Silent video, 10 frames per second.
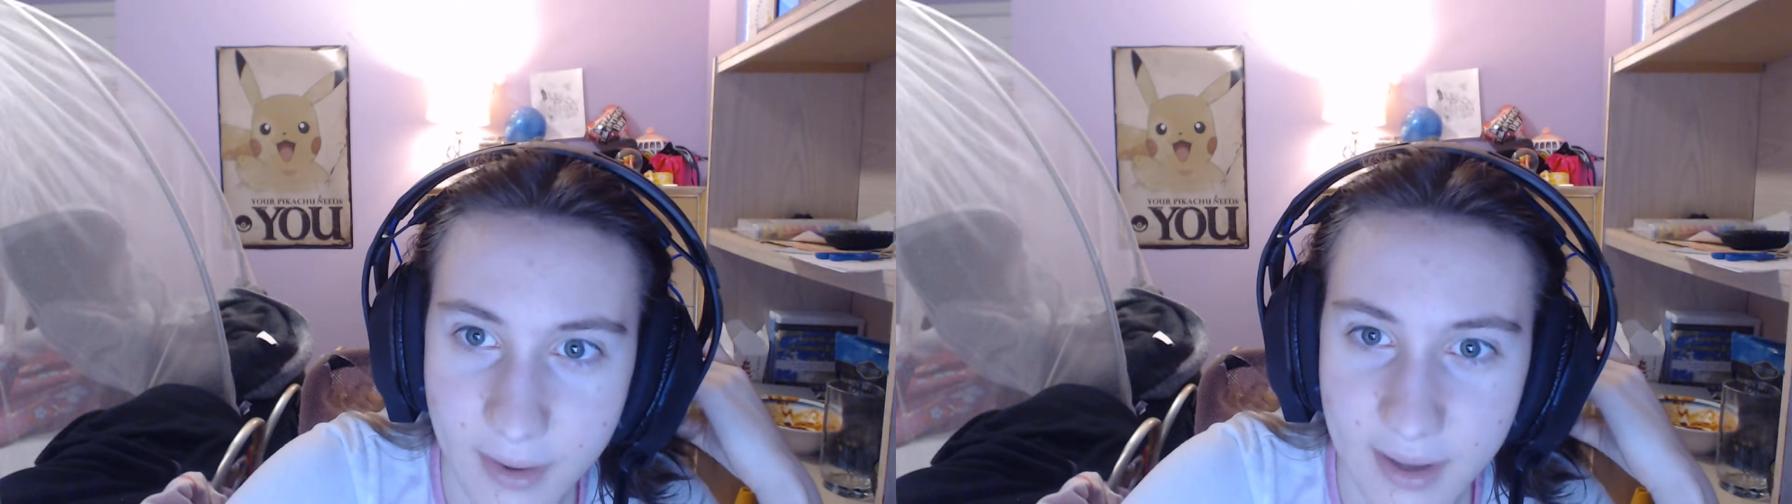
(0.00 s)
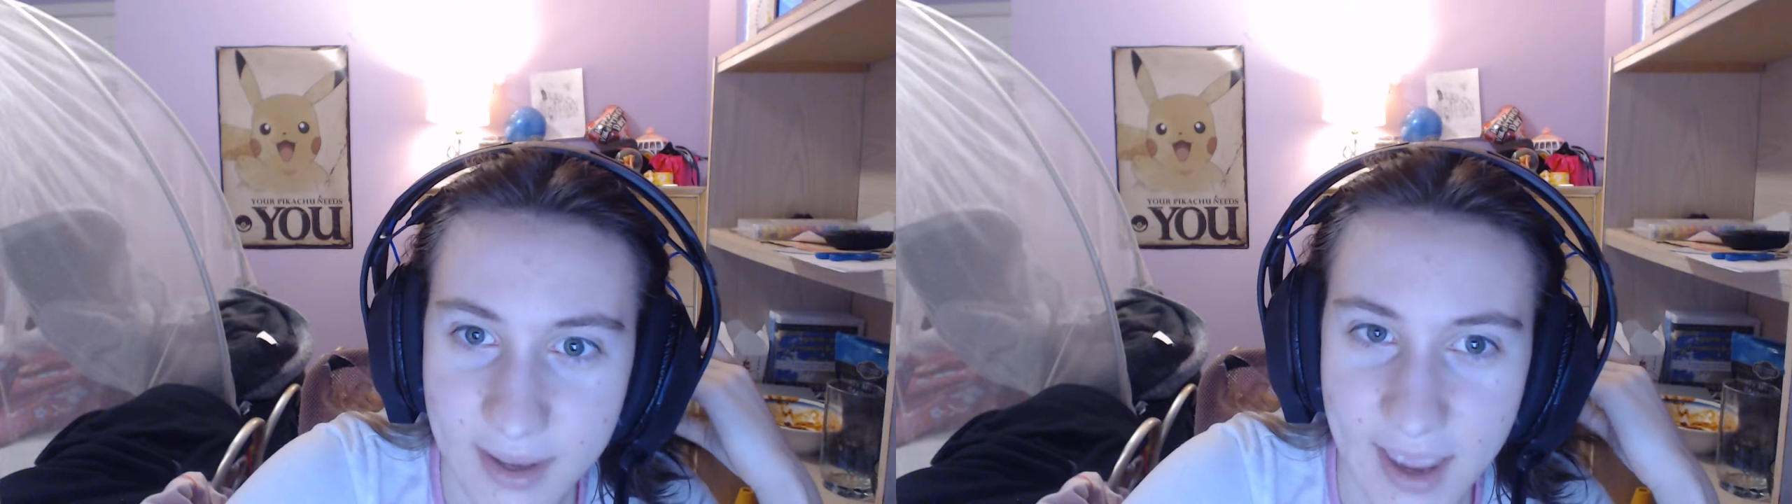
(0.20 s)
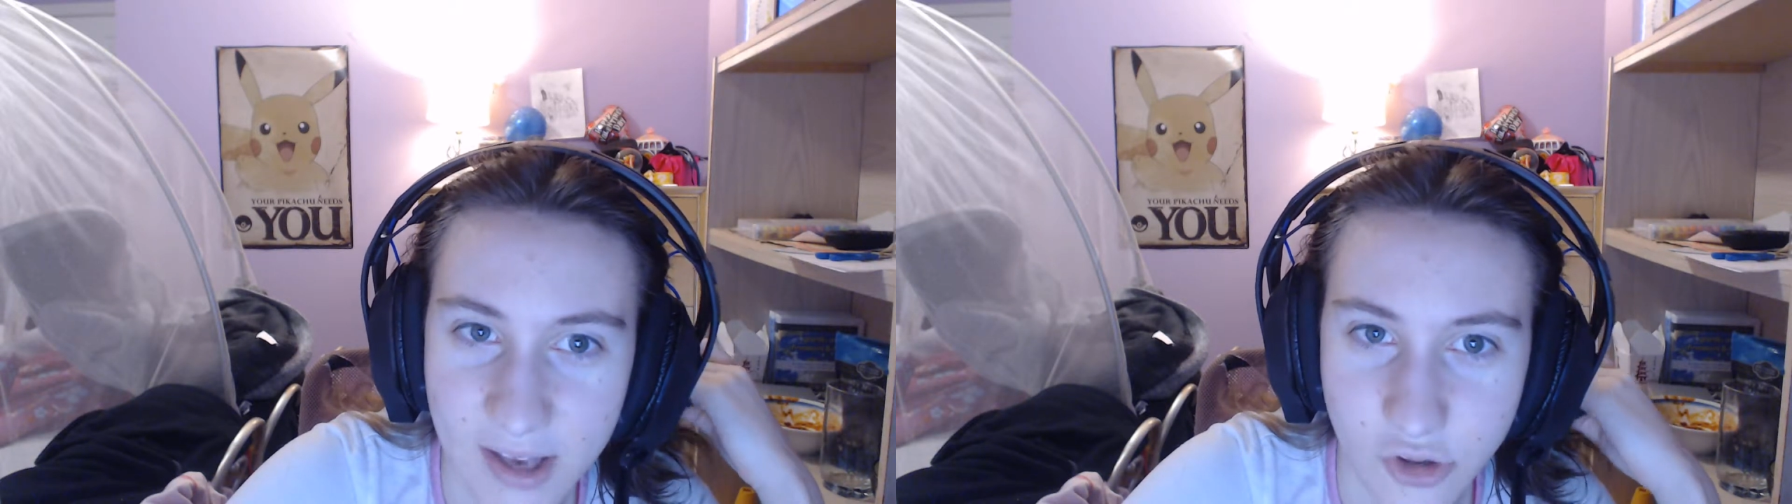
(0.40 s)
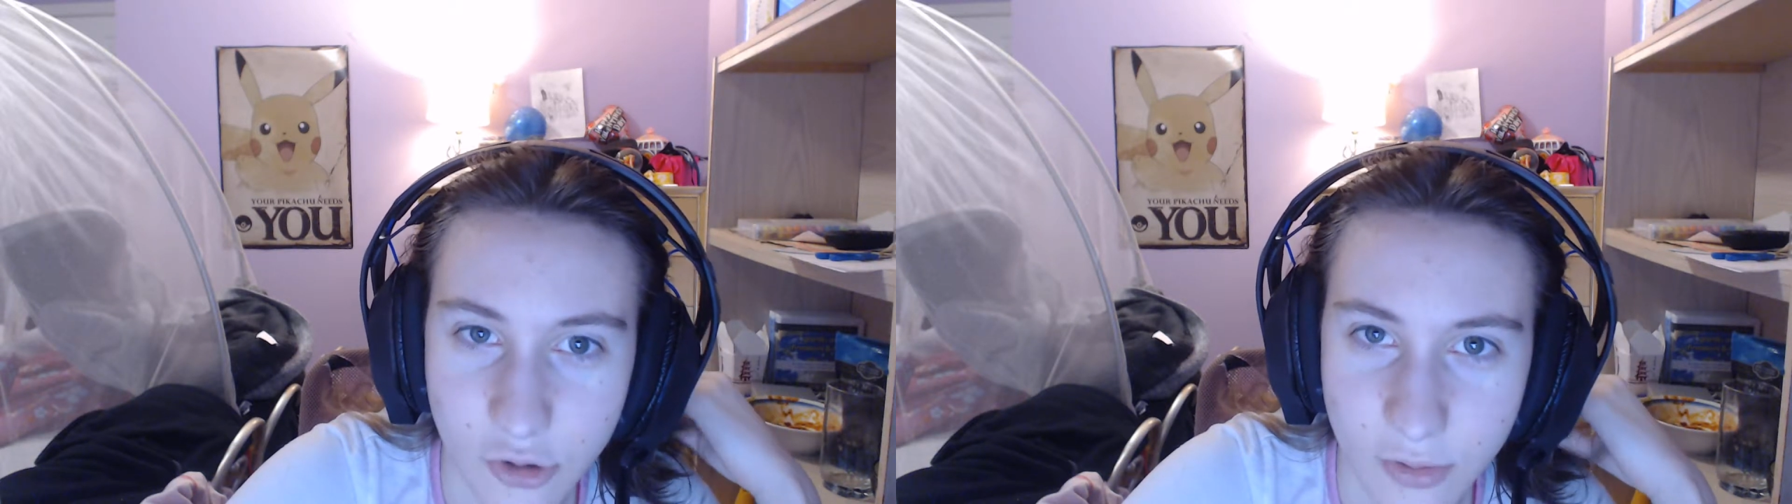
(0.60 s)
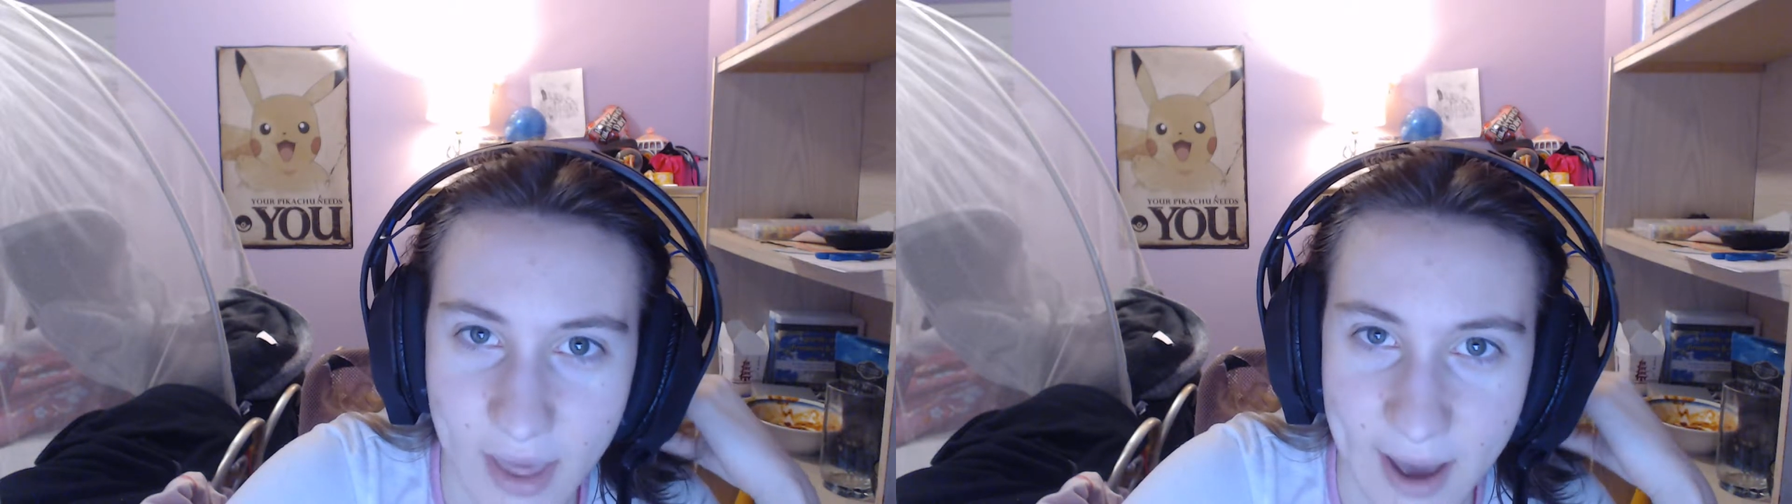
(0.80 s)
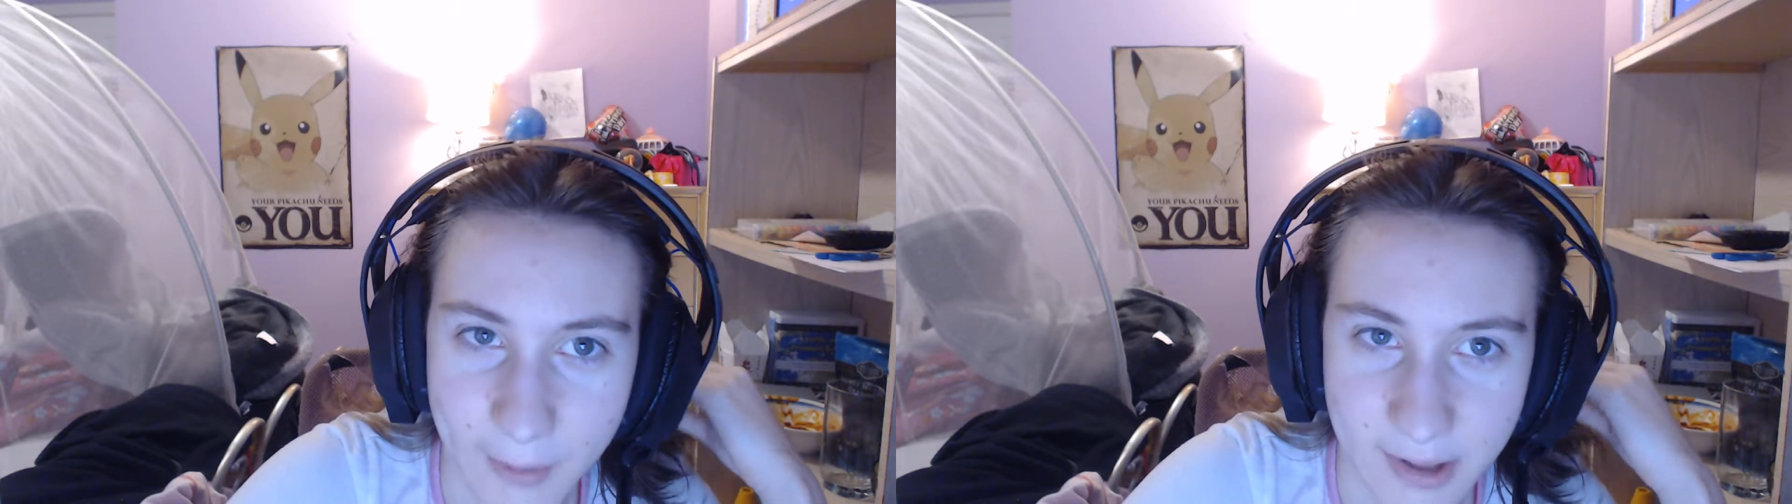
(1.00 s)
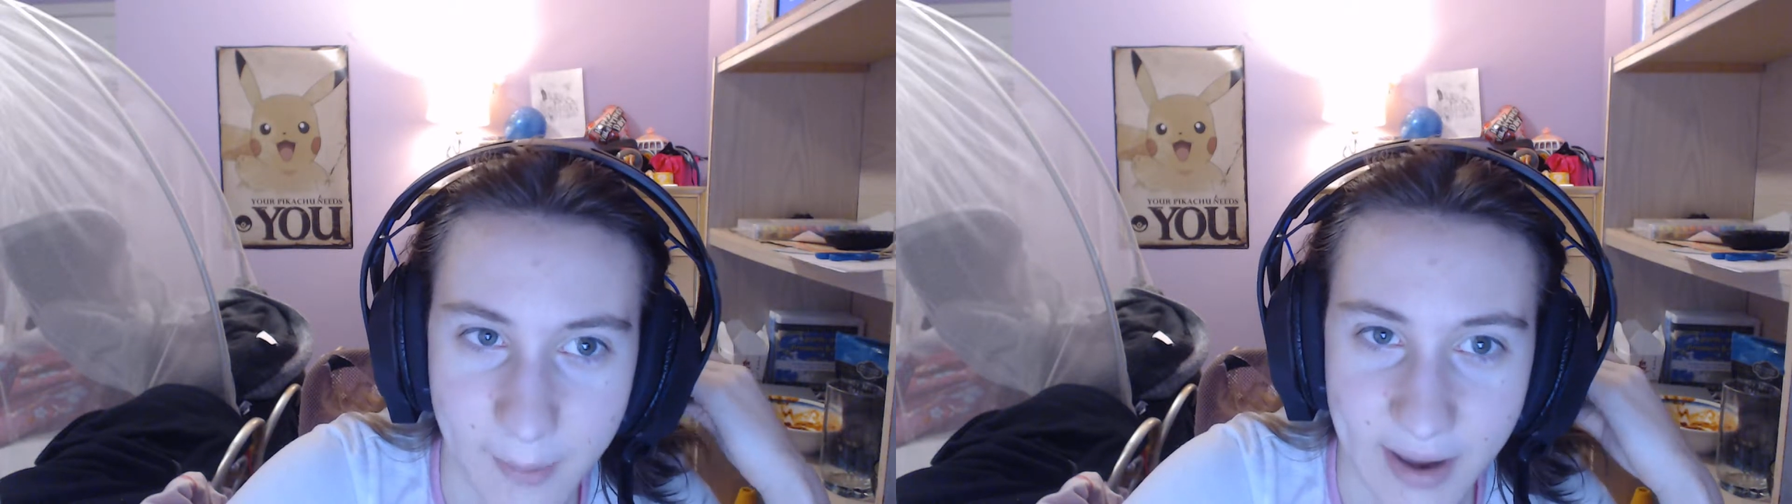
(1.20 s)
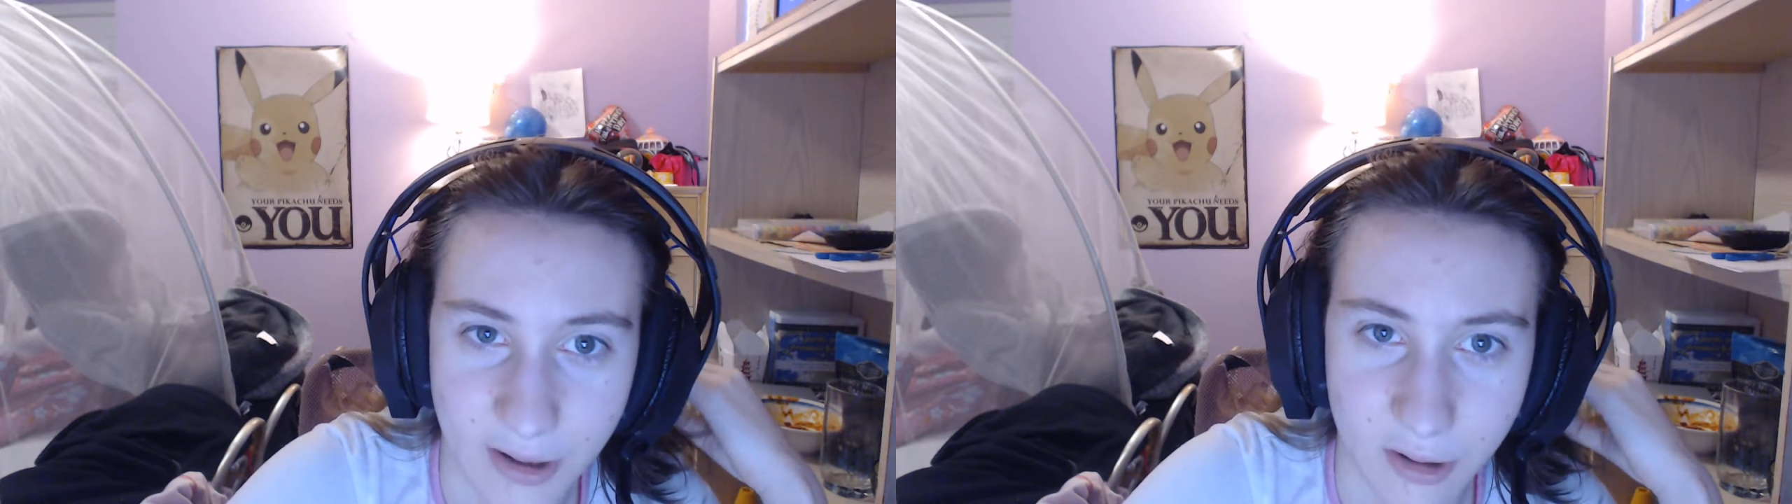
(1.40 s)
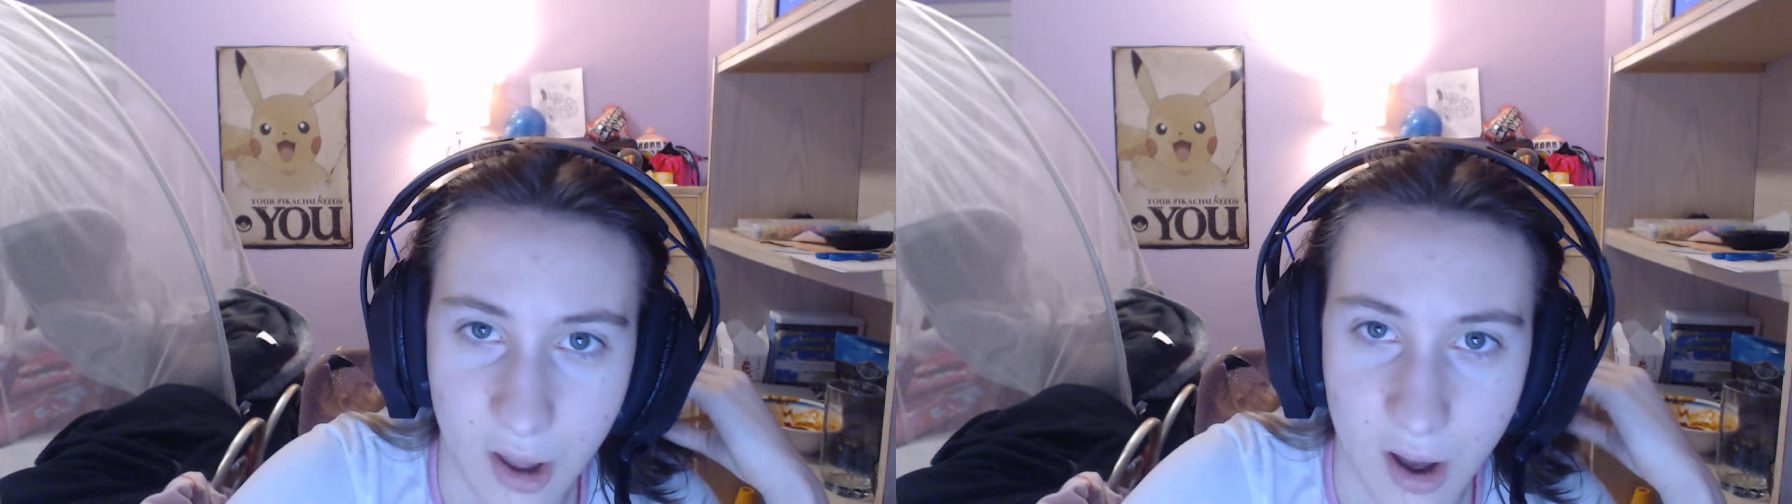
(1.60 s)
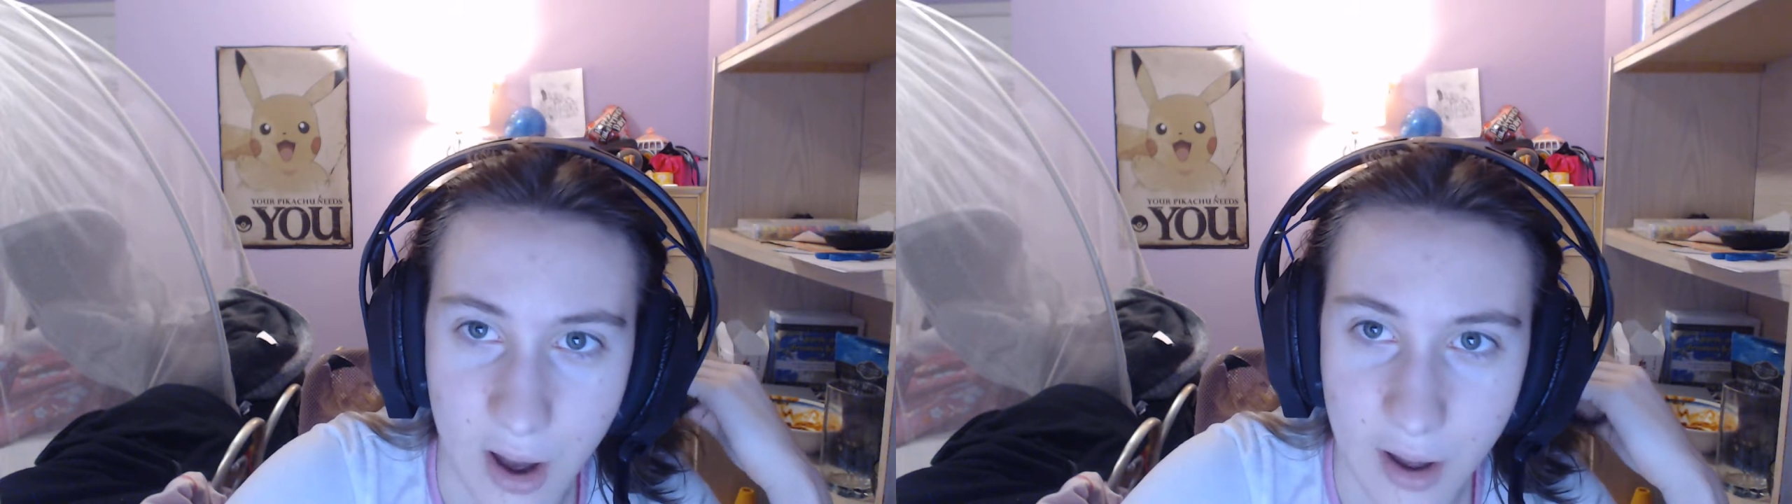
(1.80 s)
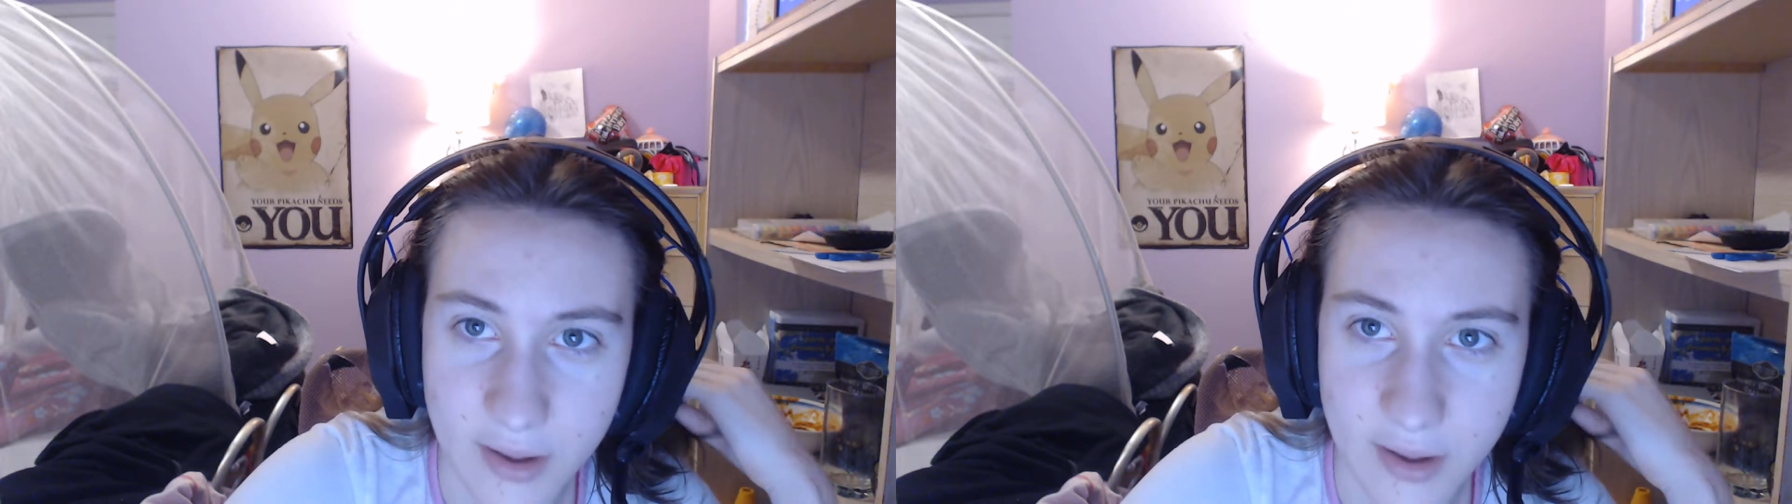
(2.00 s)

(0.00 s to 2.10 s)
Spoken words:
You can't do that when you make a law.